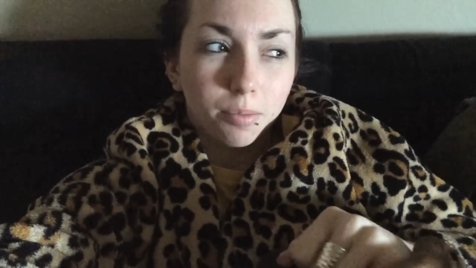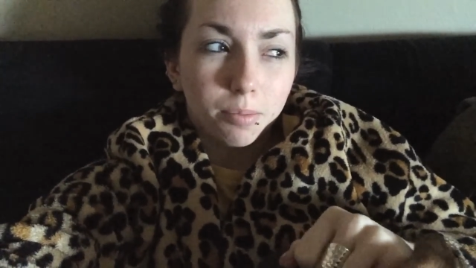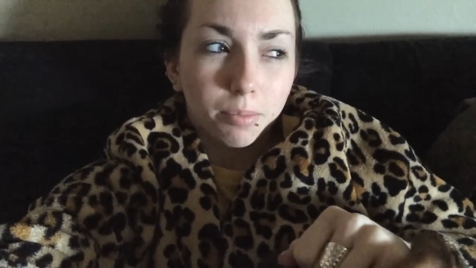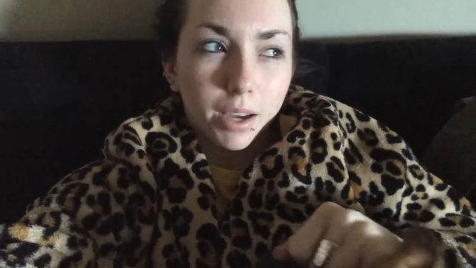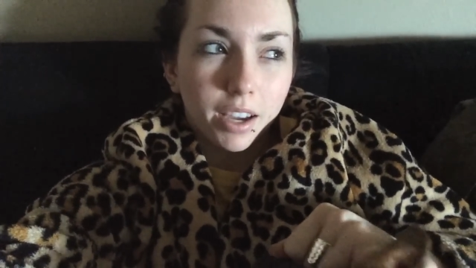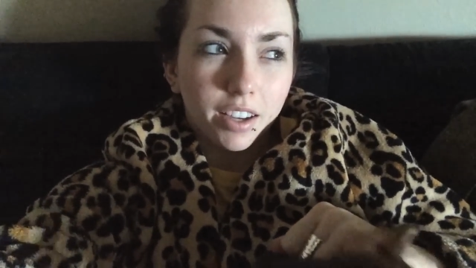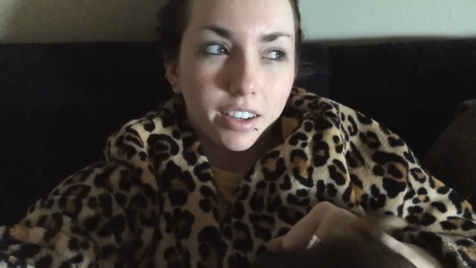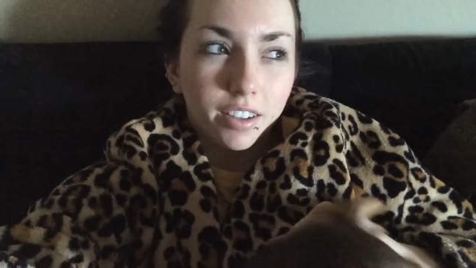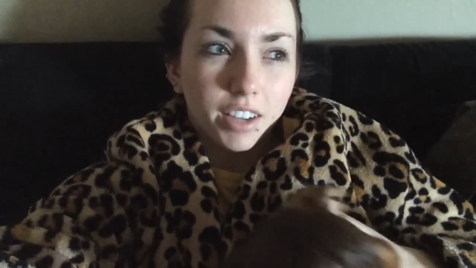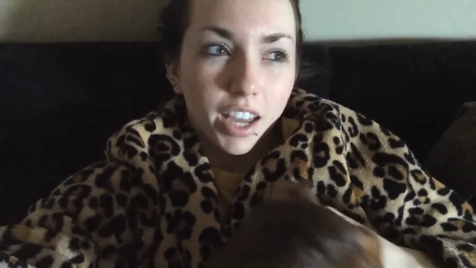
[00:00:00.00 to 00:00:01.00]

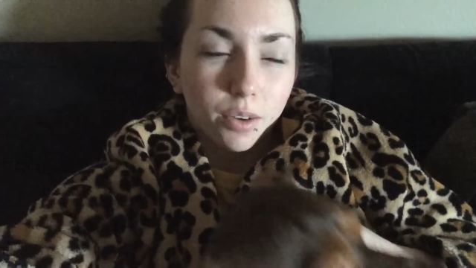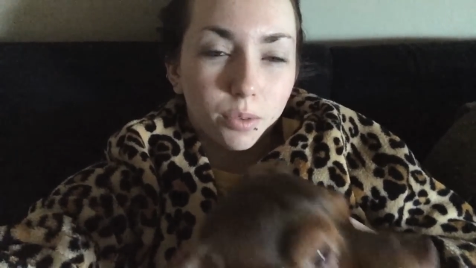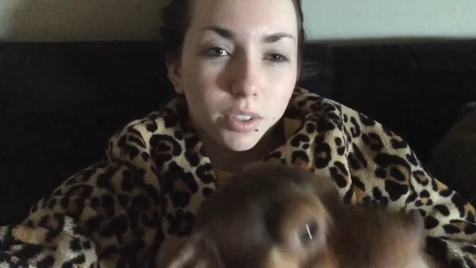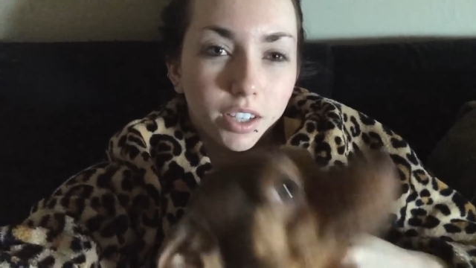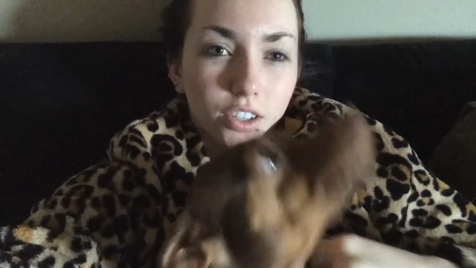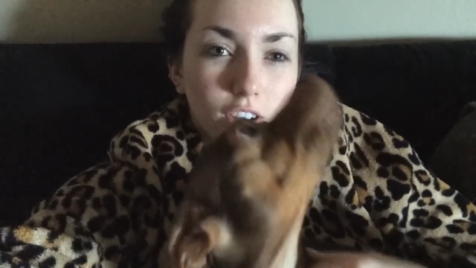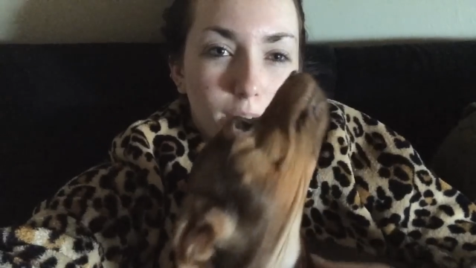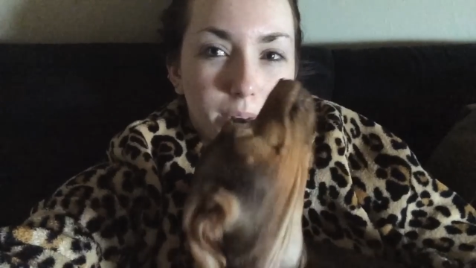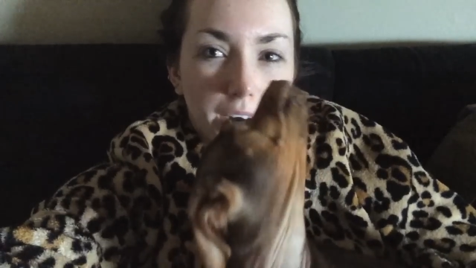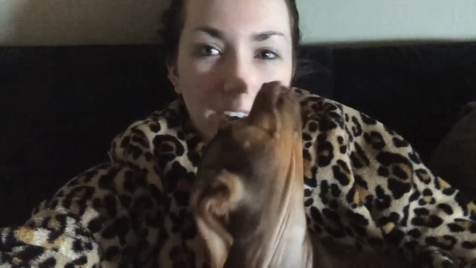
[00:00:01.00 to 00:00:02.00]
my head was like
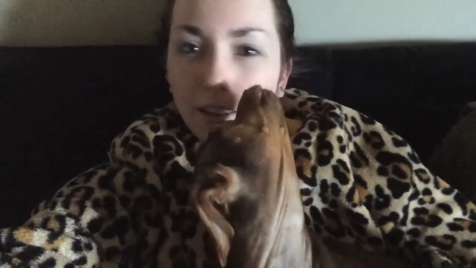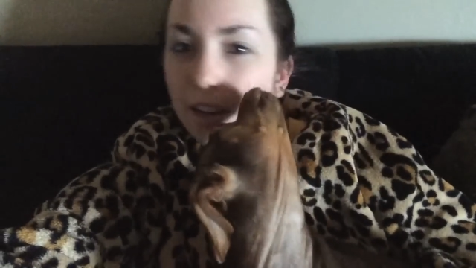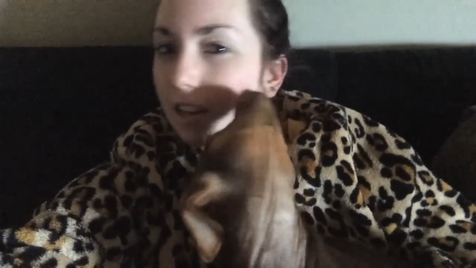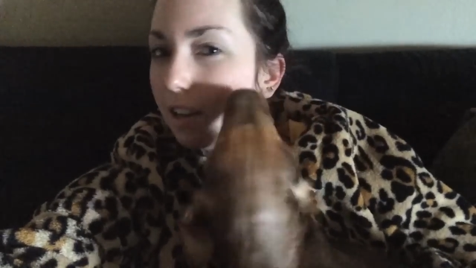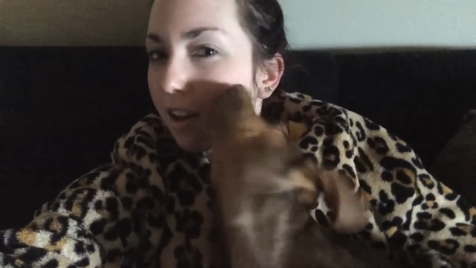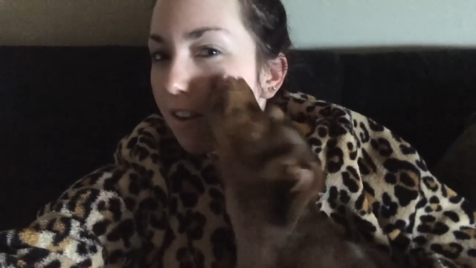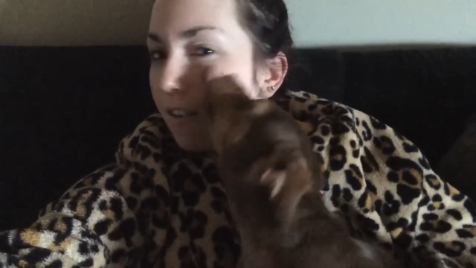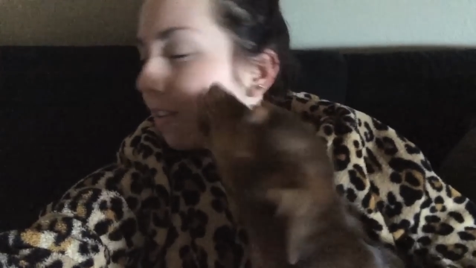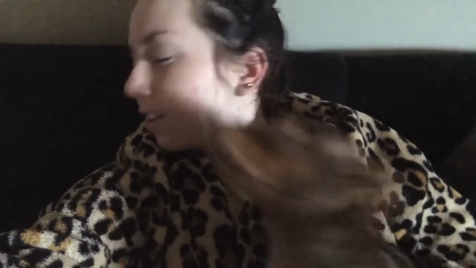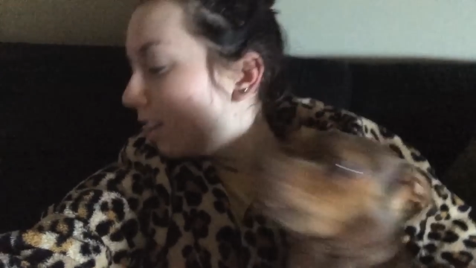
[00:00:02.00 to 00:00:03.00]
chopped out.
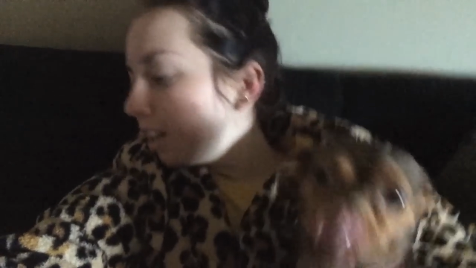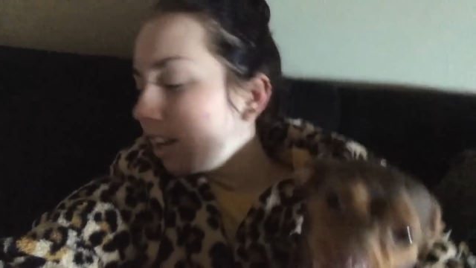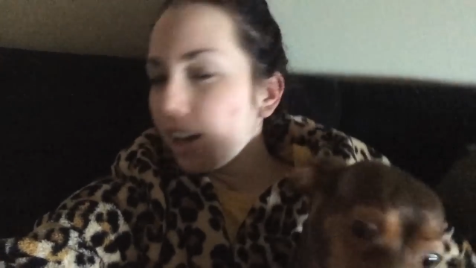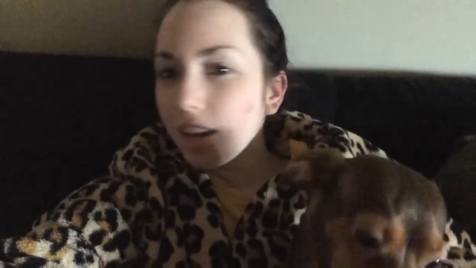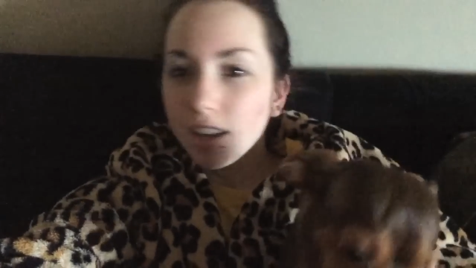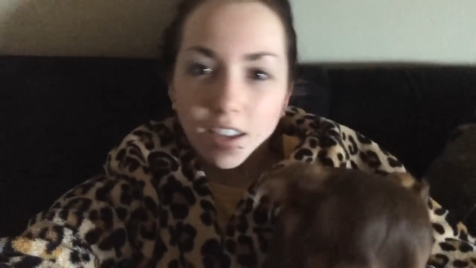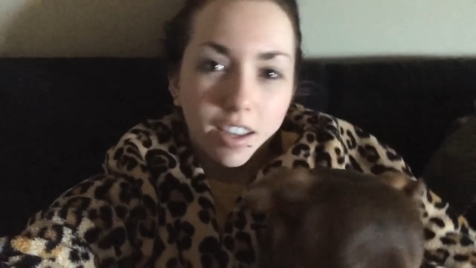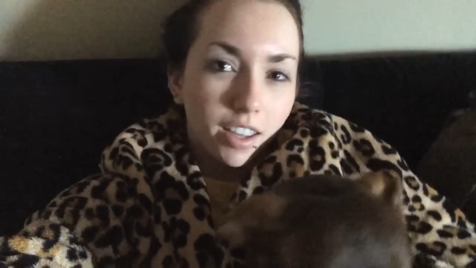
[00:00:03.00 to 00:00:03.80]
Hello. Hi.